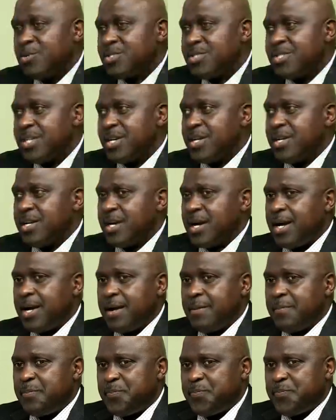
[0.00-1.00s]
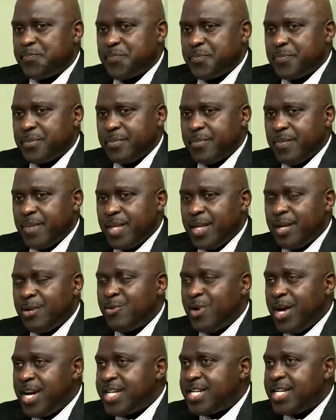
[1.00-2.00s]
Because
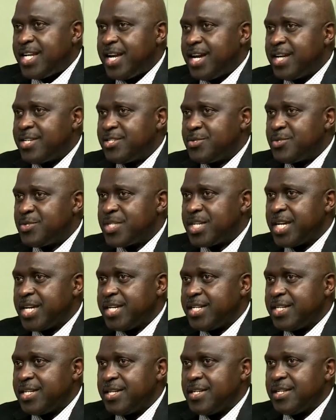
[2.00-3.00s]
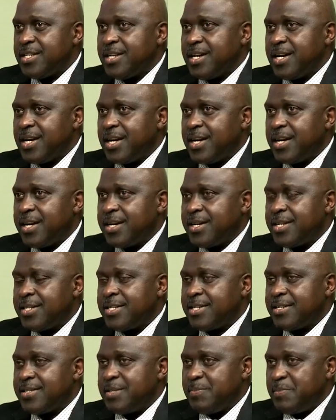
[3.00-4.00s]
rightly, as you said,
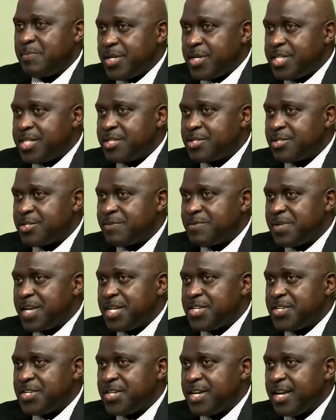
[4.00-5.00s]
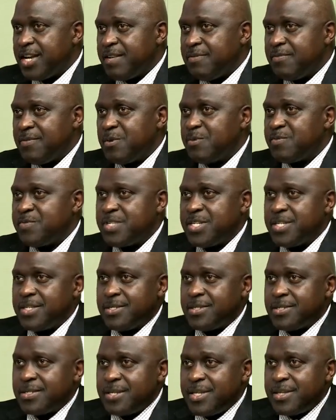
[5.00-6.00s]
the politics of Nigeria involves
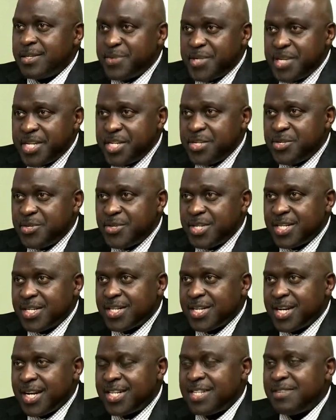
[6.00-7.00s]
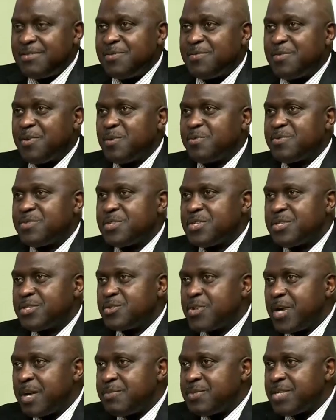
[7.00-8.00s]
the religion, and it involves
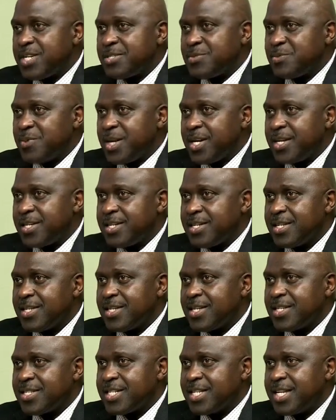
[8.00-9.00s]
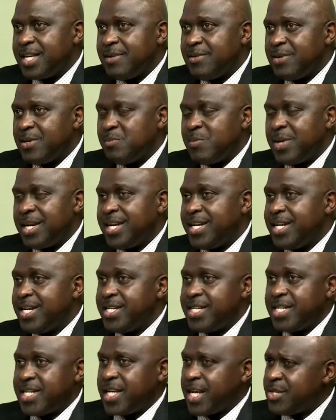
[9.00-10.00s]
tribes as well as a key. But then
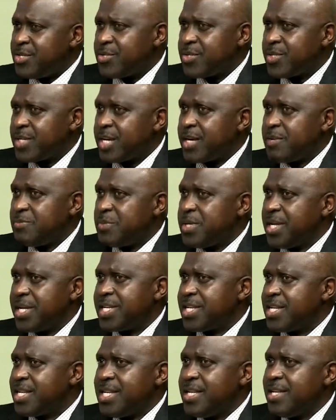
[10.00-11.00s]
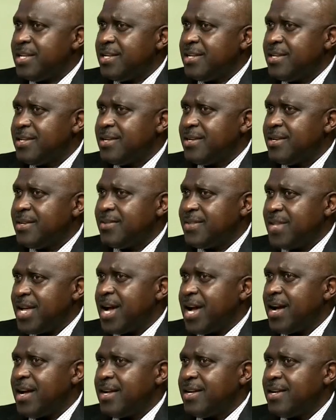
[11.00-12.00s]
education can be a key
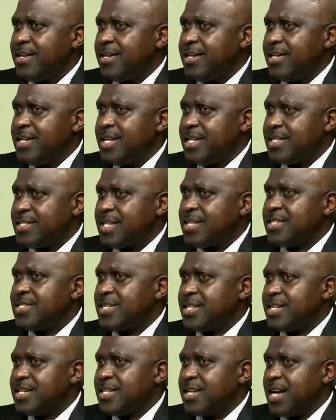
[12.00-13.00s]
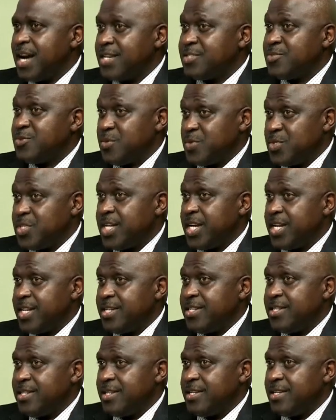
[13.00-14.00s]
there, in a sense that, as you
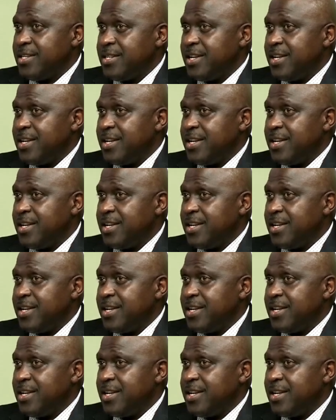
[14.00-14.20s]
said,